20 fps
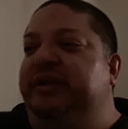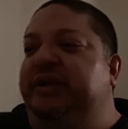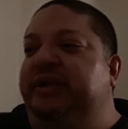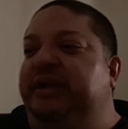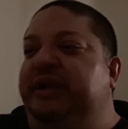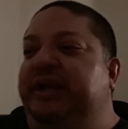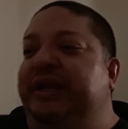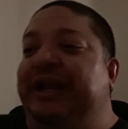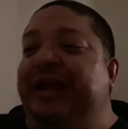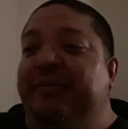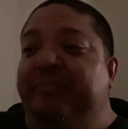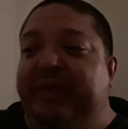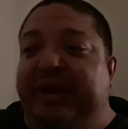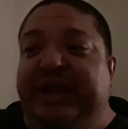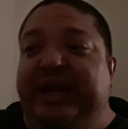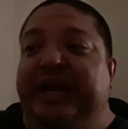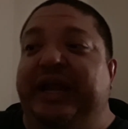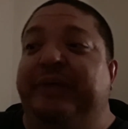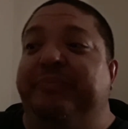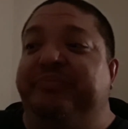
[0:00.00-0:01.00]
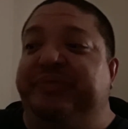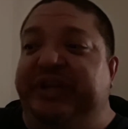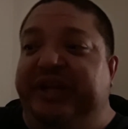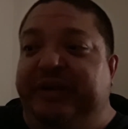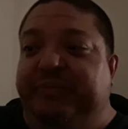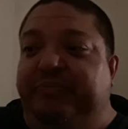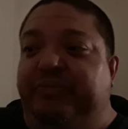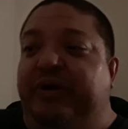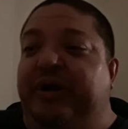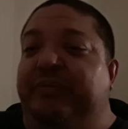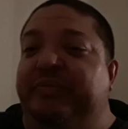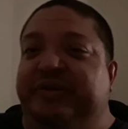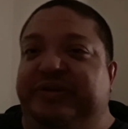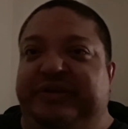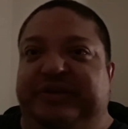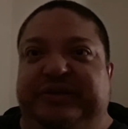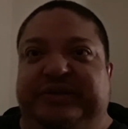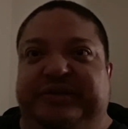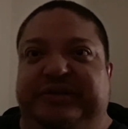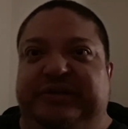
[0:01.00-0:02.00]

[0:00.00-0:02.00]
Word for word: And I mean empty promises.